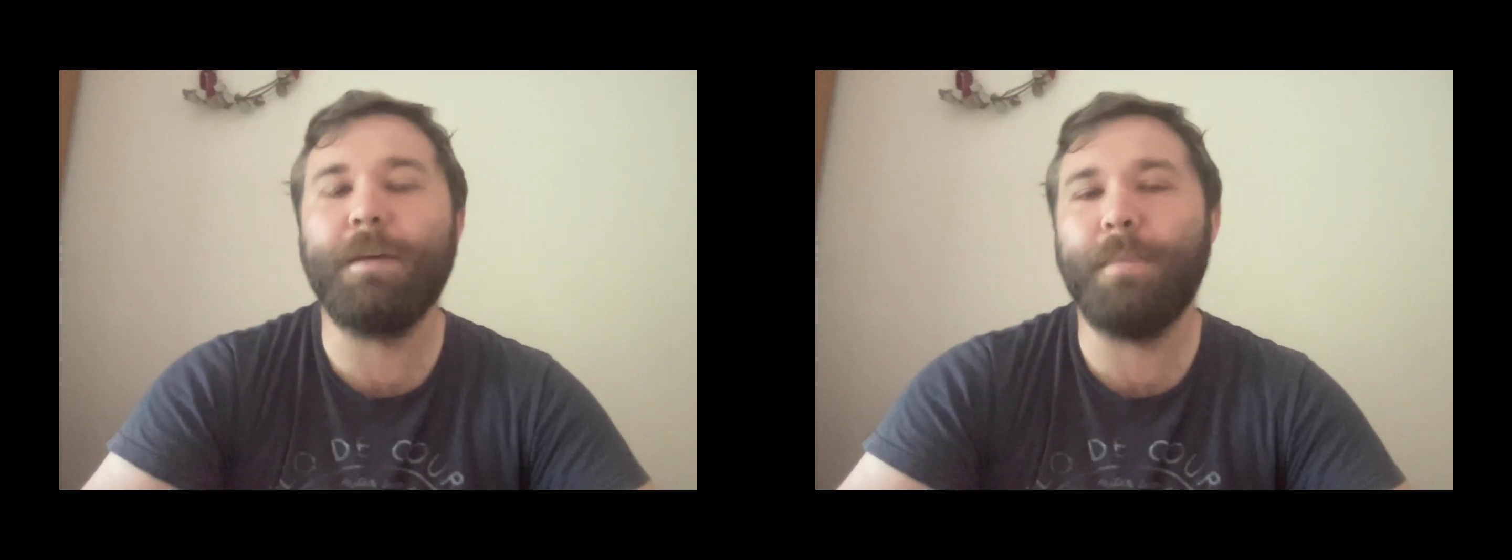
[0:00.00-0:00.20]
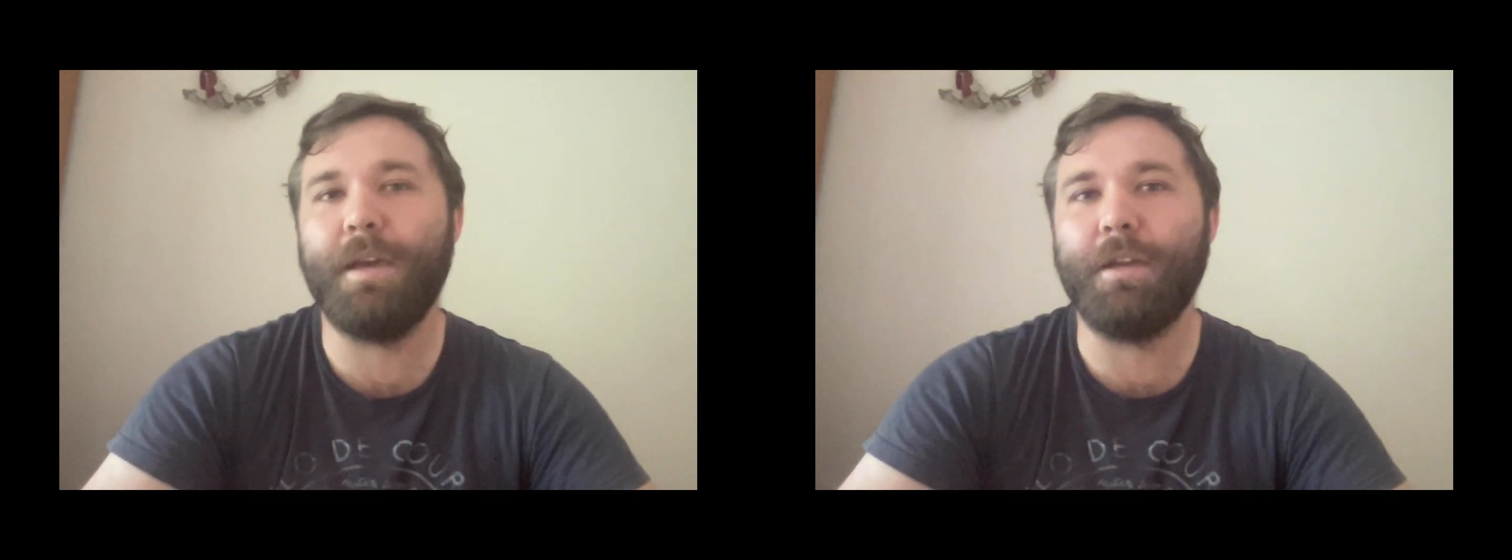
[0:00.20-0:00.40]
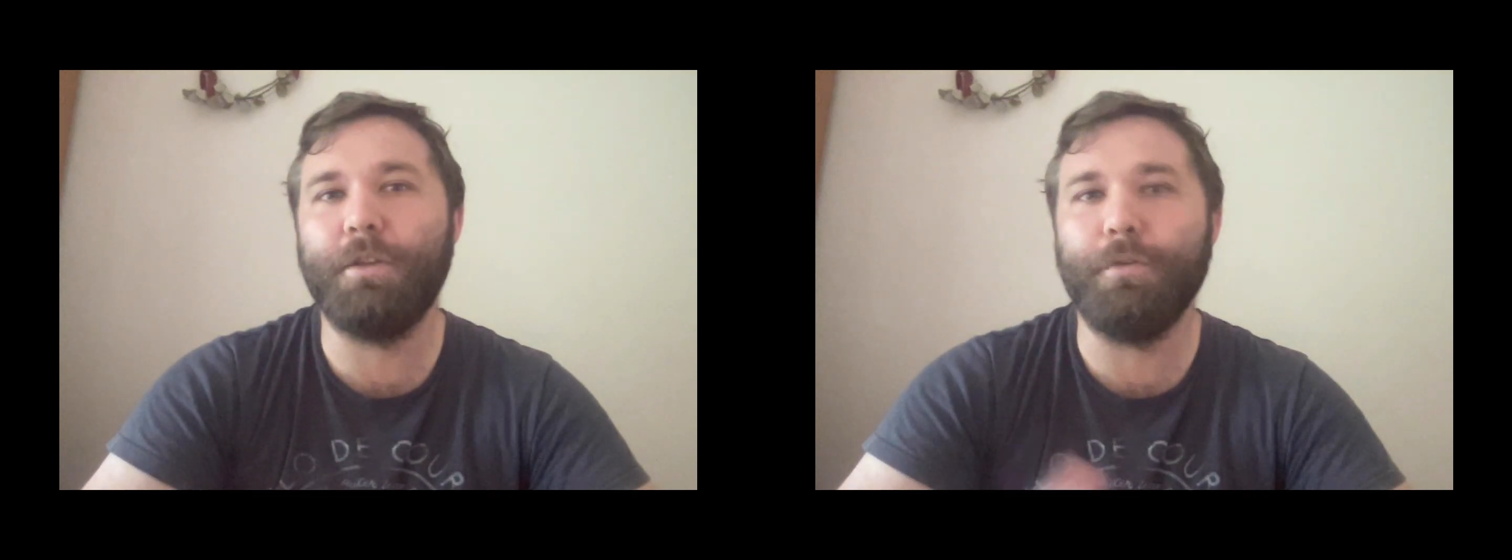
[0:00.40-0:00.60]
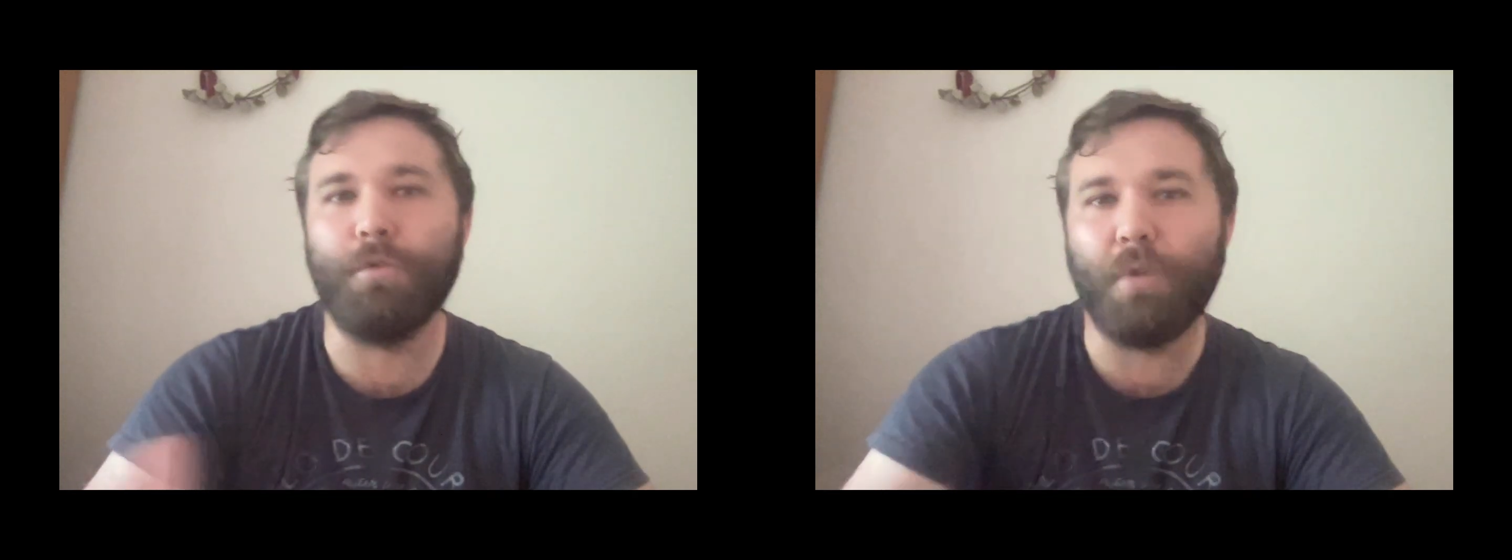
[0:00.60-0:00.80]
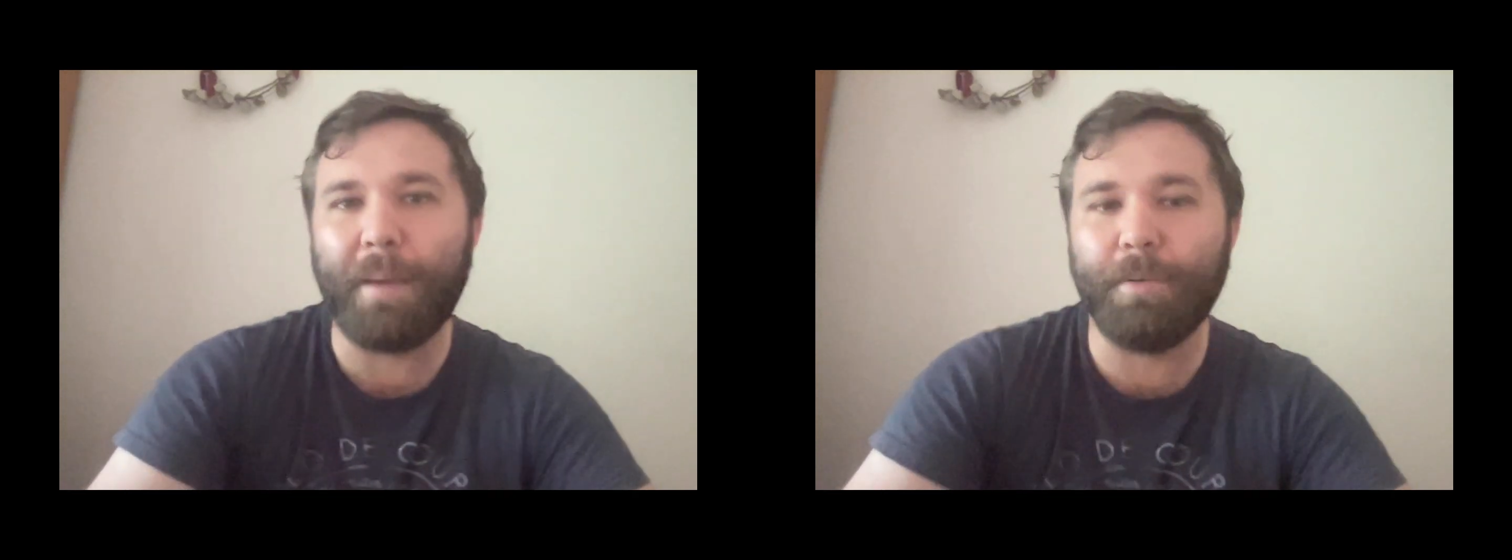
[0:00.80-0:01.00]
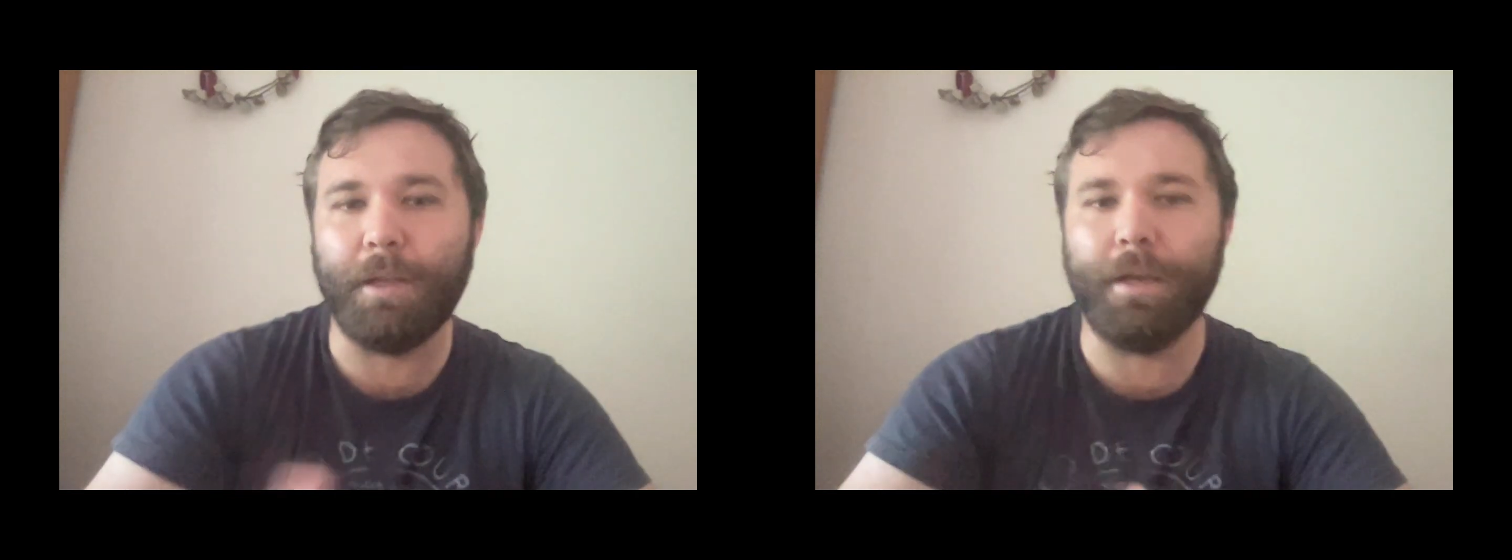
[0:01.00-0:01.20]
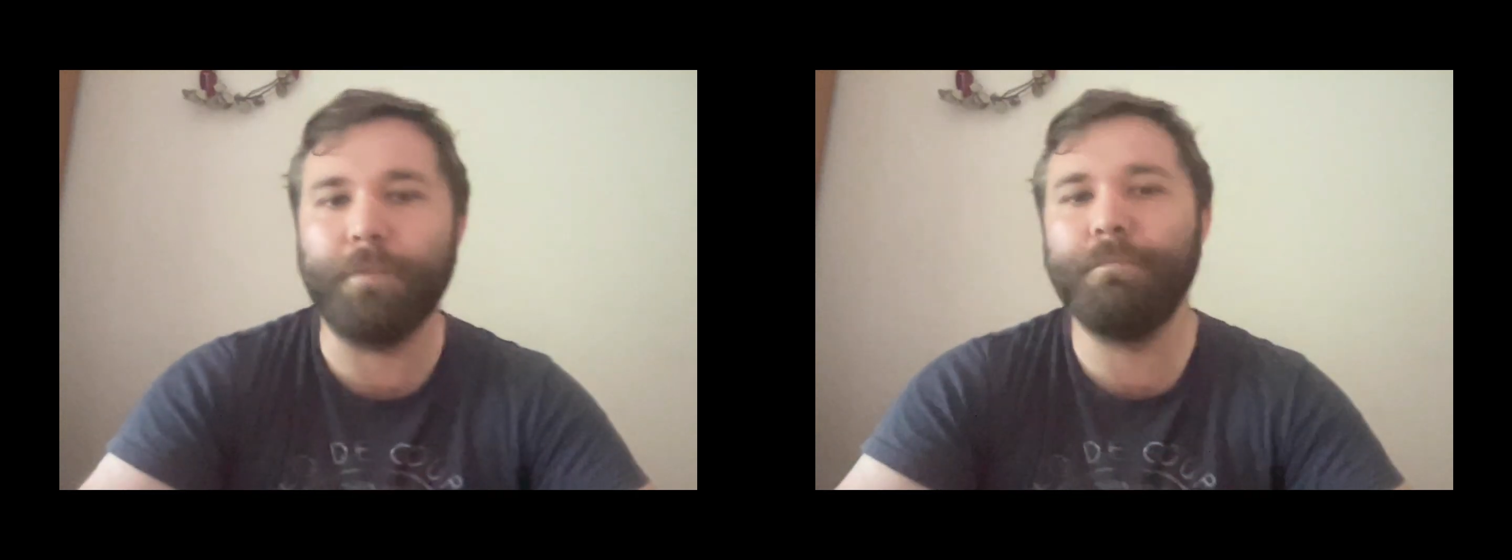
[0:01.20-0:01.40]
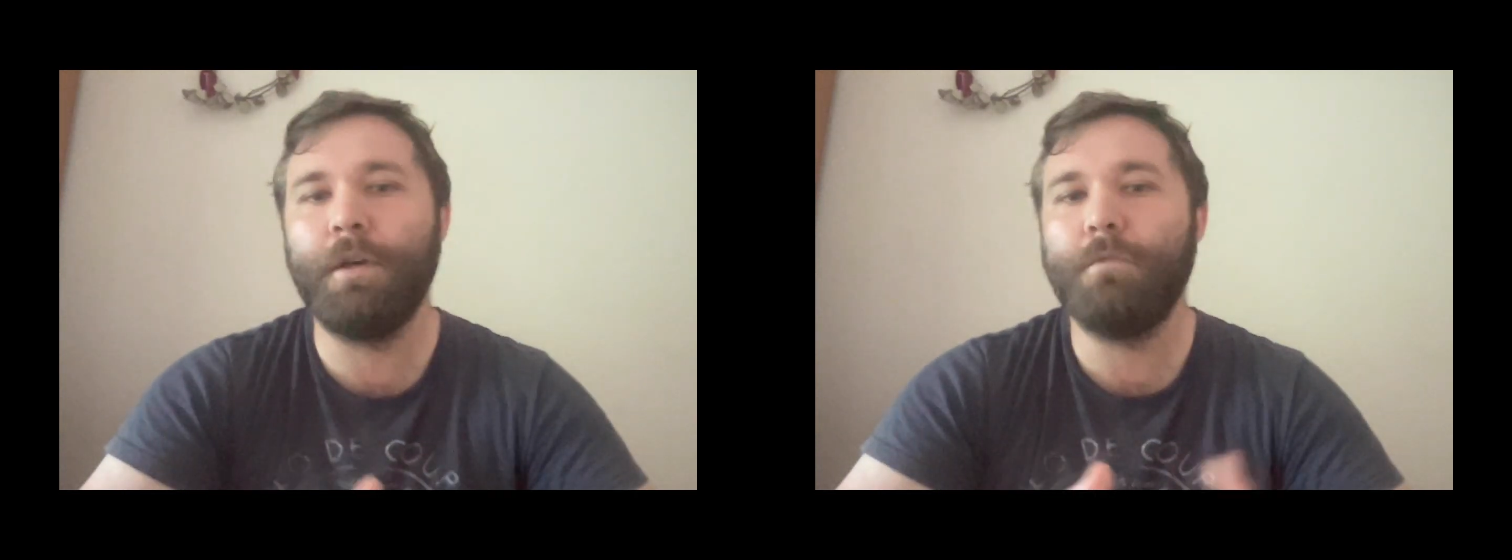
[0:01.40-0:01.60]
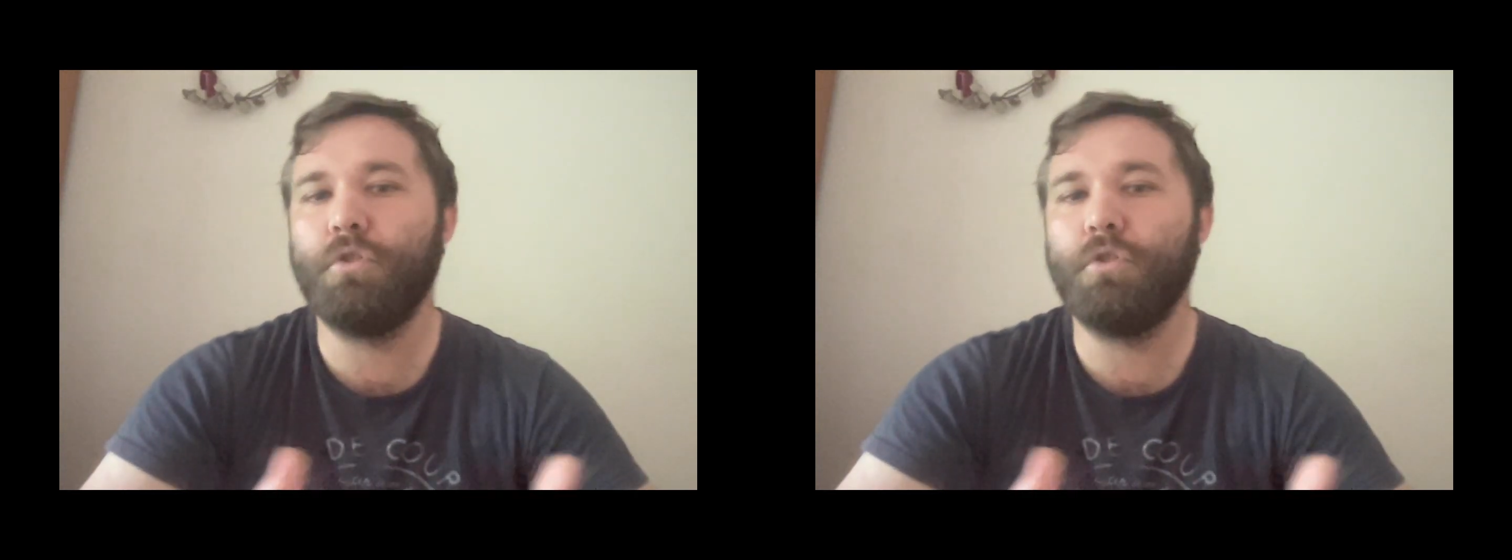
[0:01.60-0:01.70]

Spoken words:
that may include grappling